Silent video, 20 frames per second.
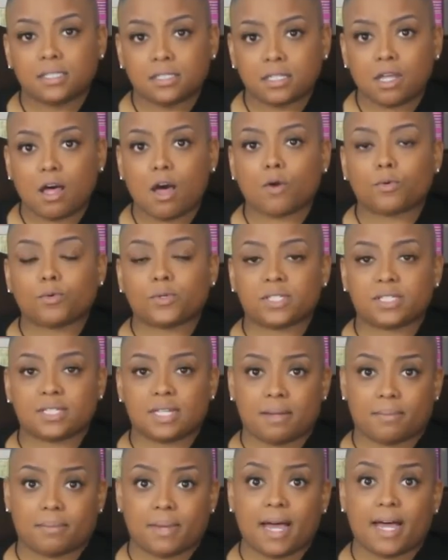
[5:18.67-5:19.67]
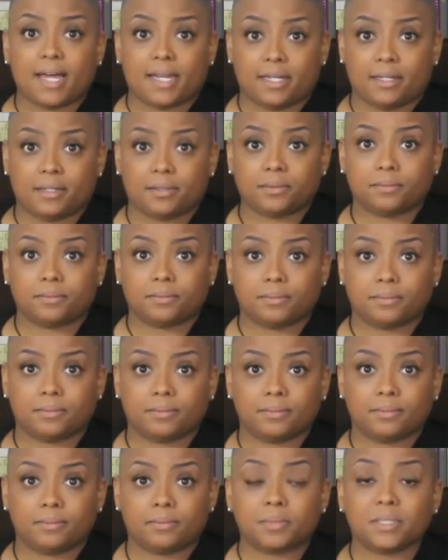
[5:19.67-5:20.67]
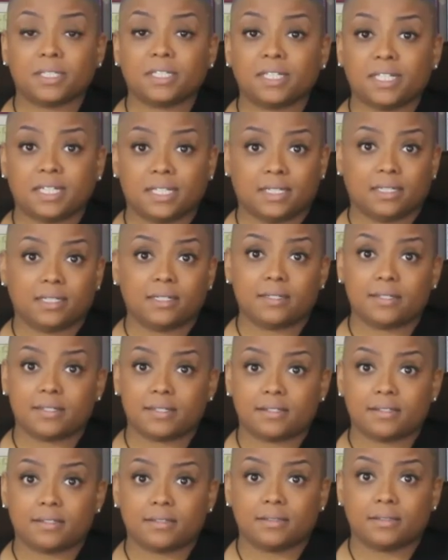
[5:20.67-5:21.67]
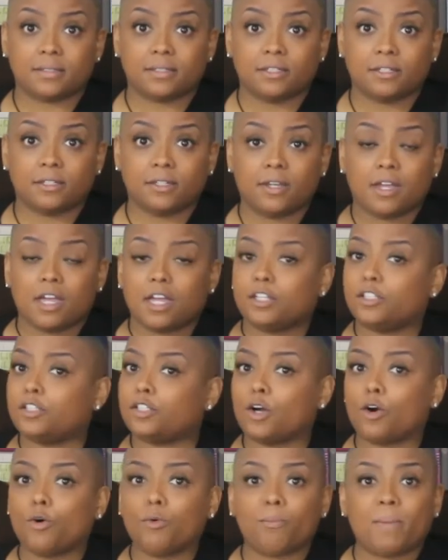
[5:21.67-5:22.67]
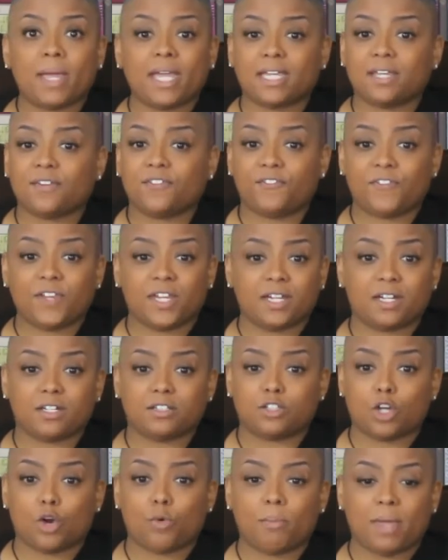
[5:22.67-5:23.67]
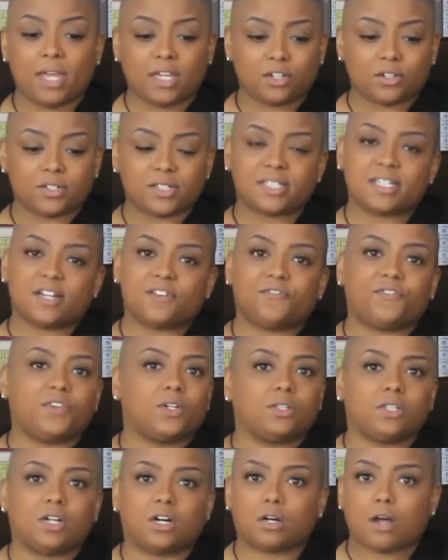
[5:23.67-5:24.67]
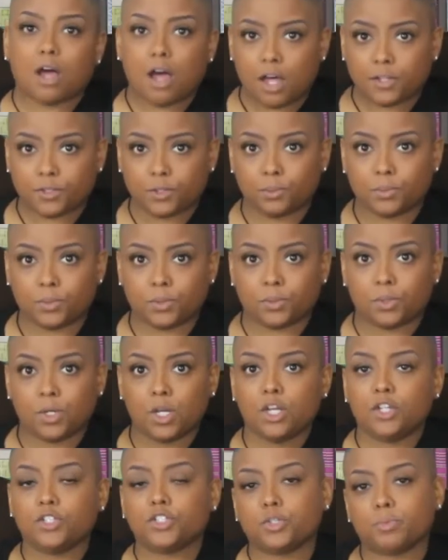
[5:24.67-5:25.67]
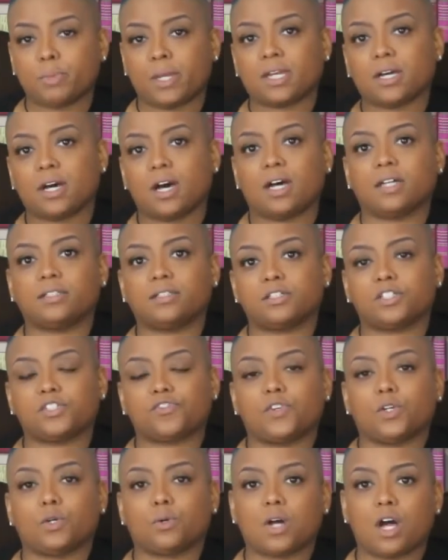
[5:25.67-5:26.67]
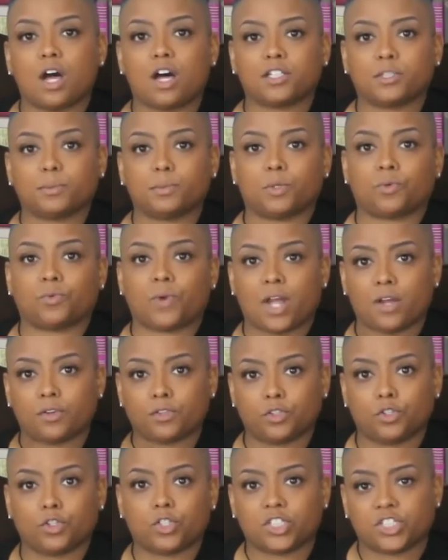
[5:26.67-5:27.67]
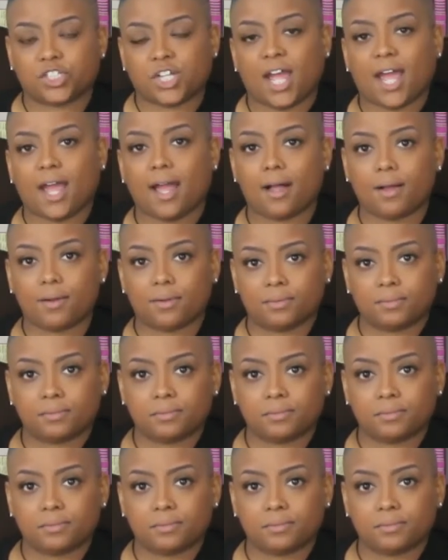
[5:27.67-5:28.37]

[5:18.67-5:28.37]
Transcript: talk with somebody please don't make it feel don't make yourself feel uncomfortable to make others feel comfortable around your child